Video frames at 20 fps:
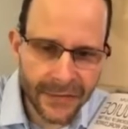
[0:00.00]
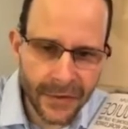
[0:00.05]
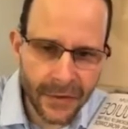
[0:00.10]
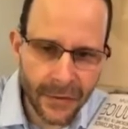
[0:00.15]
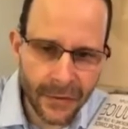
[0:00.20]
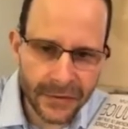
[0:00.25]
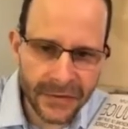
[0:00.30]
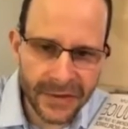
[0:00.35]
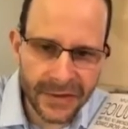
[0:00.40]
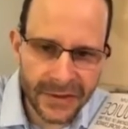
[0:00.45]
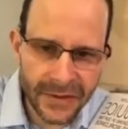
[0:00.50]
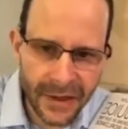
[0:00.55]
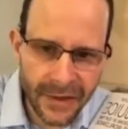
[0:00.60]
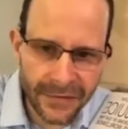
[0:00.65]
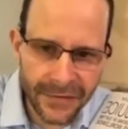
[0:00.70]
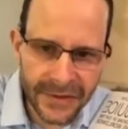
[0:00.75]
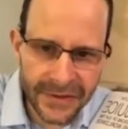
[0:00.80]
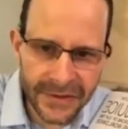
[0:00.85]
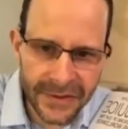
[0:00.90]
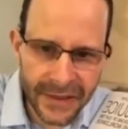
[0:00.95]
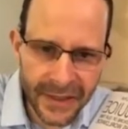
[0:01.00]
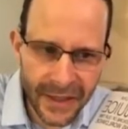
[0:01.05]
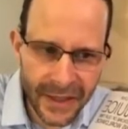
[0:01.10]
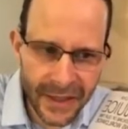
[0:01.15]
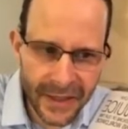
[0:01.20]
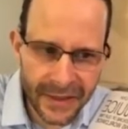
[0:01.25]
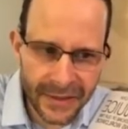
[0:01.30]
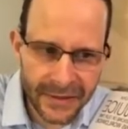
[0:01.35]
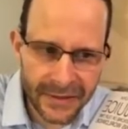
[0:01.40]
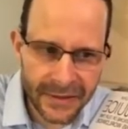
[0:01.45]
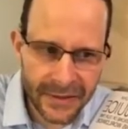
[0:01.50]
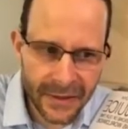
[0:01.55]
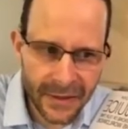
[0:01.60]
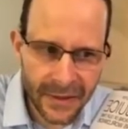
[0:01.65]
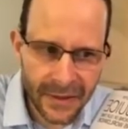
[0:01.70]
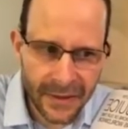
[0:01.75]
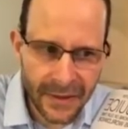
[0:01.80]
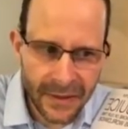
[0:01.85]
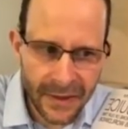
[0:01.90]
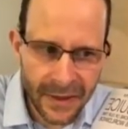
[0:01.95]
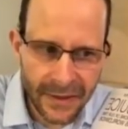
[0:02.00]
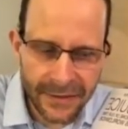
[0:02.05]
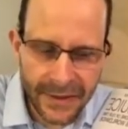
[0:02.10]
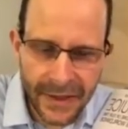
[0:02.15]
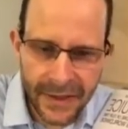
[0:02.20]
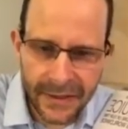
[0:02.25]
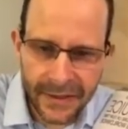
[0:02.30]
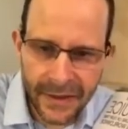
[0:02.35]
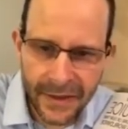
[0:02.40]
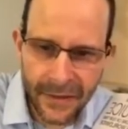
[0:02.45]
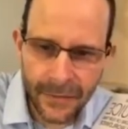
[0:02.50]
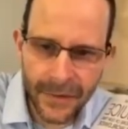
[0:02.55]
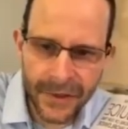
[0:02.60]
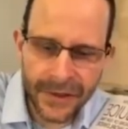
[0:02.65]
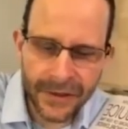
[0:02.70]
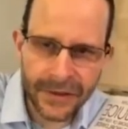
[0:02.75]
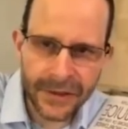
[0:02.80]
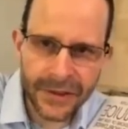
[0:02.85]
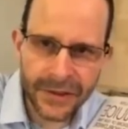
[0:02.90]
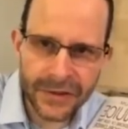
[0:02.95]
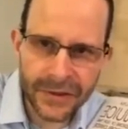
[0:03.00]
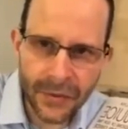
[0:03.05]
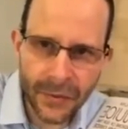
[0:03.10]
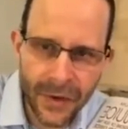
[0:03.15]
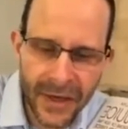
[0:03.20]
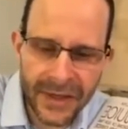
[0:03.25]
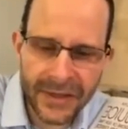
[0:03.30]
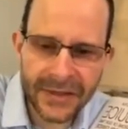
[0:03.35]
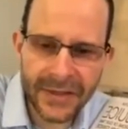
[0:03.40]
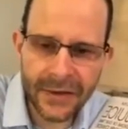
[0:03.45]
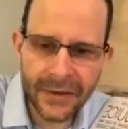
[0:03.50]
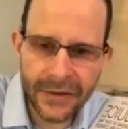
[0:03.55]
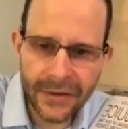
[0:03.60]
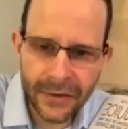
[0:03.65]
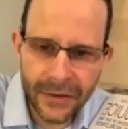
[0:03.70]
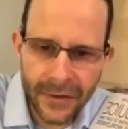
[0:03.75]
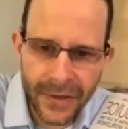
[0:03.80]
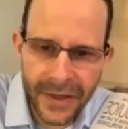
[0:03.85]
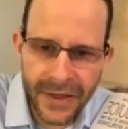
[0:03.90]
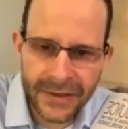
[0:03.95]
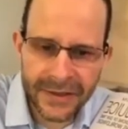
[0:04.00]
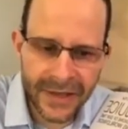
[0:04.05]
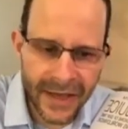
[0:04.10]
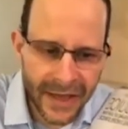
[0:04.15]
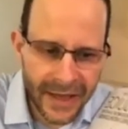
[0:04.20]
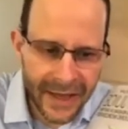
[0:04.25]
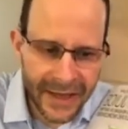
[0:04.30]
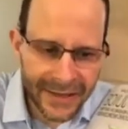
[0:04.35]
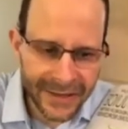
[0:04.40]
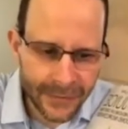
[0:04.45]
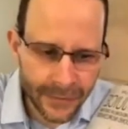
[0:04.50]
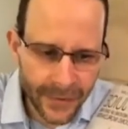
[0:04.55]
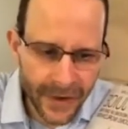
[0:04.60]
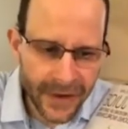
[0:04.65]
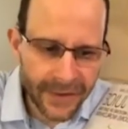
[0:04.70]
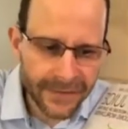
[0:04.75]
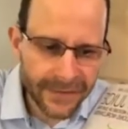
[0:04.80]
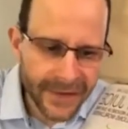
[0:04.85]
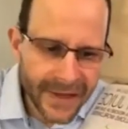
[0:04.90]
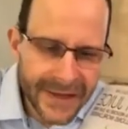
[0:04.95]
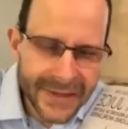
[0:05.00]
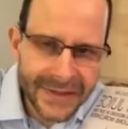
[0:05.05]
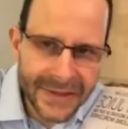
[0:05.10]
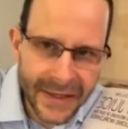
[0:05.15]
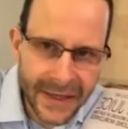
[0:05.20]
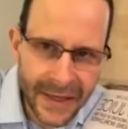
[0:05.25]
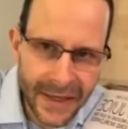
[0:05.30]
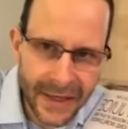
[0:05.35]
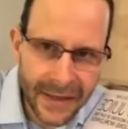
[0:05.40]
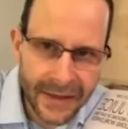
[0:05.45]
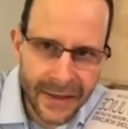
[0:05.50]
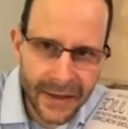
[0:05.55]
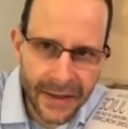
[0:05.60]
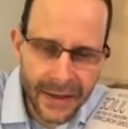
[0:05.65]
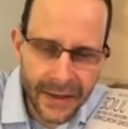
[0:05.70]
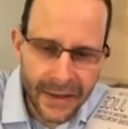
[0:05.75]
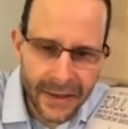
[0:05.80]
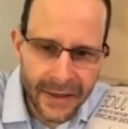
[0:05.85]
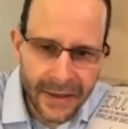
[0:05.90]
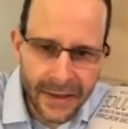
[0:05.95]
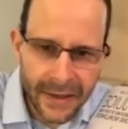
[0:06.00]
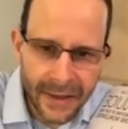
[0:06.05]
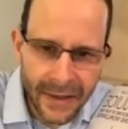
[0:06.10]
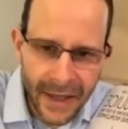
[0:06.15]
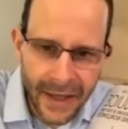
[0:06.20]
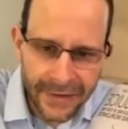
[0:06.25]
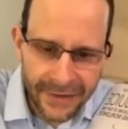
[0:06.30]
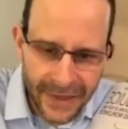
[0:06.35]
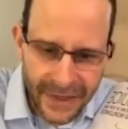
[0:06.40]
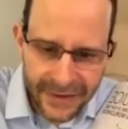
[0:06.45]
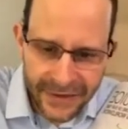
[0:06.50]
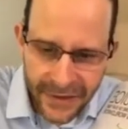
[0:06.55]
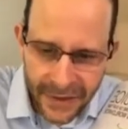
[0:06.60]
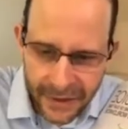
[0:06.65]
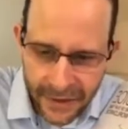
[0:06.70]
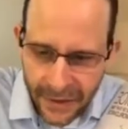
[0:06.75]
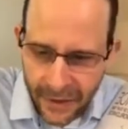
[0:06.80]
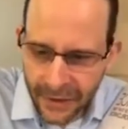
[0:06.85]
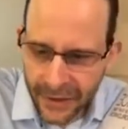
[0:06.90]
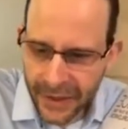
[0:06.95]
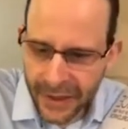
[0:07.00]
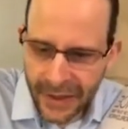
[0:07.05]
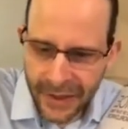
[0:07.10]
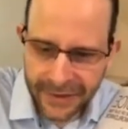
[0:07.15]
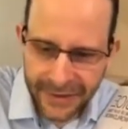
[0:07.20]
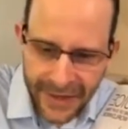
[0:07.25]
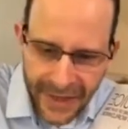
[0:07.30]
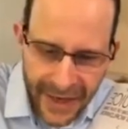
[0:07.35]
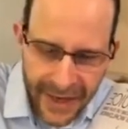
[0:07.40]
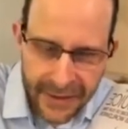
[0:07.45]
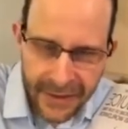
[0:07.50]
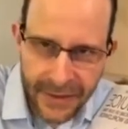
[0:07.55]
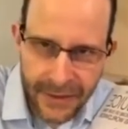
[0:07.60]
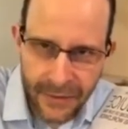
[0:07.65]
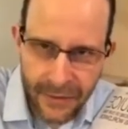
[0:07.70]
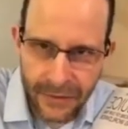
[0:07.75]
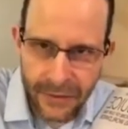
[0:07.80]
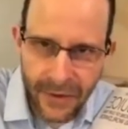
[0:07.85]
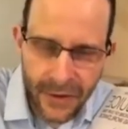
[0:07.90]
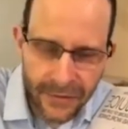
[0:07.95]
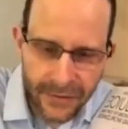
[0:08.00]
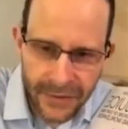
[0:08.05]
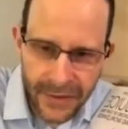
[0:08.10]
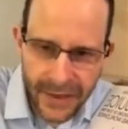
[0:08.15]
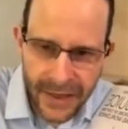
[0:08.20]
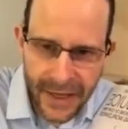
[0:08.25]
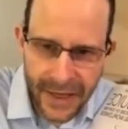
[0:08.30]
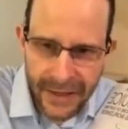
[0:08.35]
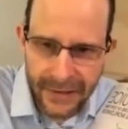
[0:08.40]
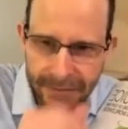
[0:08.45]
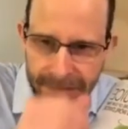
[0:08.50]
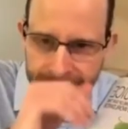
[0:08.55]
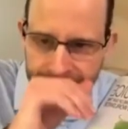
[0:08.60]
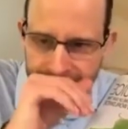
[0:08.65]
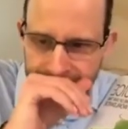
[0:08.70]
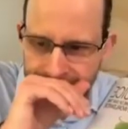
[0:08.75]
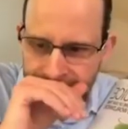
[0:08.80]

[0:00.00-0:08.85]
difficult enough as it is. And then when you're in your 20s and 30s, it gets revisited. And next thing you know, you got the acne all over again.